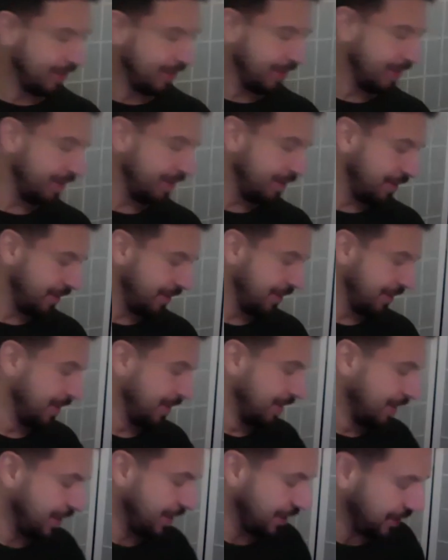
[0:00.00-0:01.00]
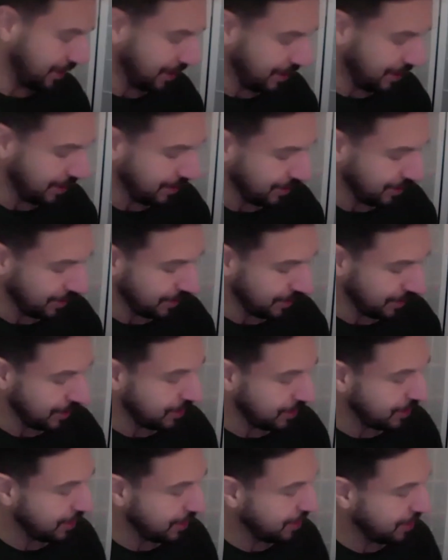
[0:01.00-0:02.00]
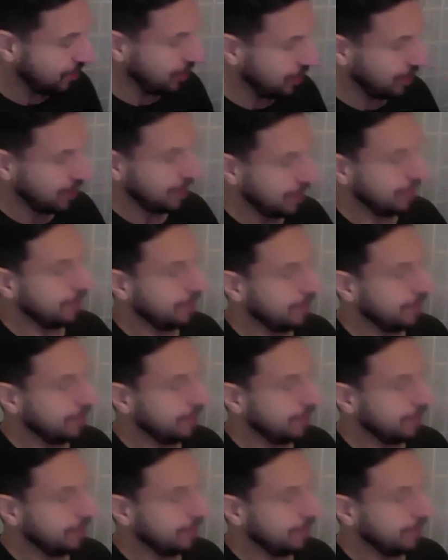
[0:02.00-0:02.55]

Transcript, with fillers: uh, that's an interrupting chicken book.